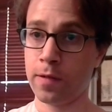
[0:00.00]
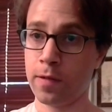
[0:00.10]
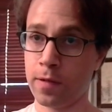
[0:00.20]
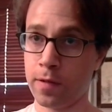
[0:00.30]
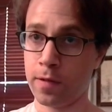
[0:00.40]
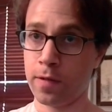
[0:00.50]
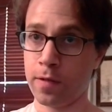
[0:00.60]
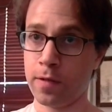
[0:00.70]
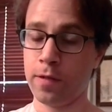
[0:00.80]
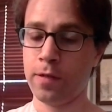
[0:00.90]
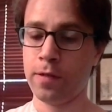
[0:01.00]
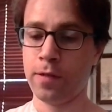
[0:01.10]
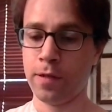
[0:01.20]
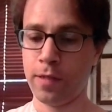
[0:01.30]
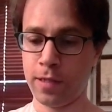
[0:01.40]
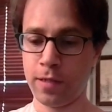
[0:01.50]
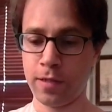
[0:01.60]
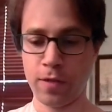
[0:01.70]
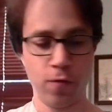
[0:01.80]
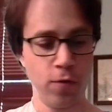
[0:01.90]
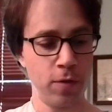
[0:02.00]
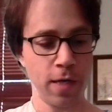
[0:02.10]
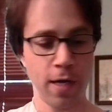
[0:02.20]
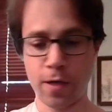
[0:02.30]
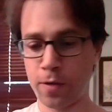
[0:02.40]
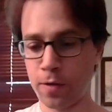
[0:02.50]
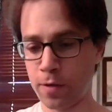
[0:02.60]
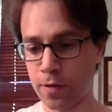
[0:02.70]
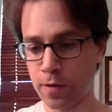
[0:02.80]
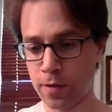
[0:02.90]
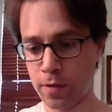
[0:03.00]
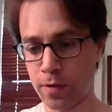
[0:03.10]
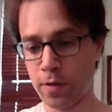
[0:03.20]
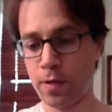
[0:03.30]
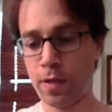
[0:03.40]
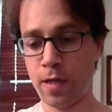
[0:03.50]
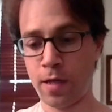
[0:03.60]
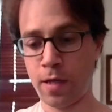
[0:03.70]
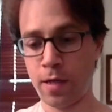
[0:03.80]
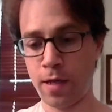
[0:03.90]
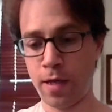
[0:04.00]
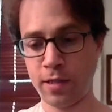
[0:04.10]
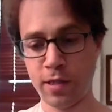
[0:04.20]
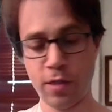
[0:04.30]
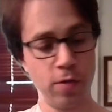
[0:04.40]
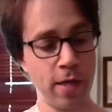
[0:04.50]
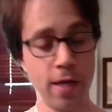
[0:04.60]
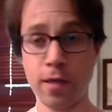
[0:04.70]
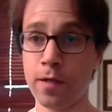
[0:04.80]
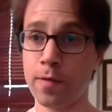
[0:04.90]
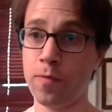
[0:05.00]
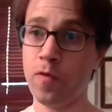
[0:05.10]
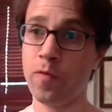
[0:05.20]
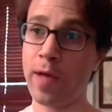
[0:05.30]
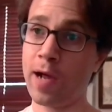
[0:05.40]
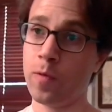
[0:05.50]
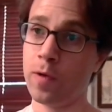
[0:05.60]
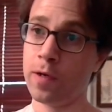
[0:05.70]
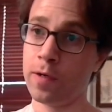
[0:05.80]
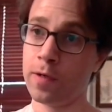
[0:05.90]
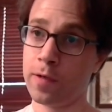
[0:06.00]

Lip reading: The distance is futile. Hasty, you'll get it. Move back 1.